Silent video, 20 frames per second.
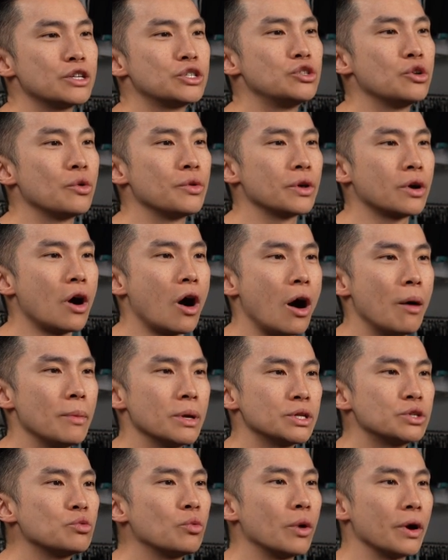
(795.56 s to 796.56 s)
us know in the
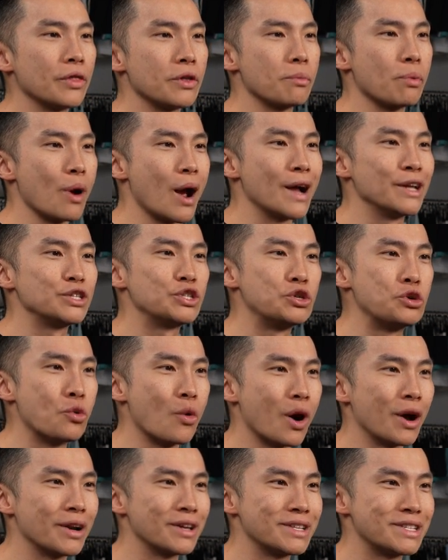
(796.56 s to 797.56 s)
comments what other brands you
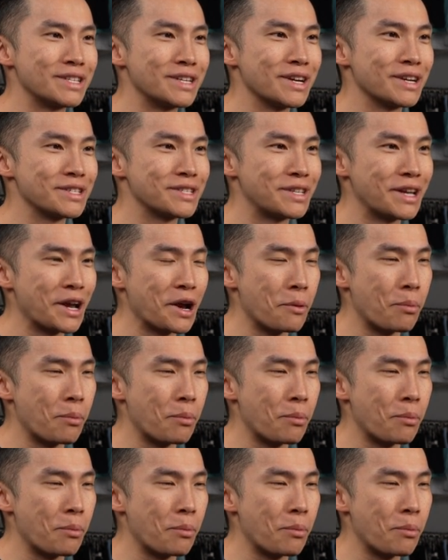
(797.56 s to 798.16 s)
want to see us take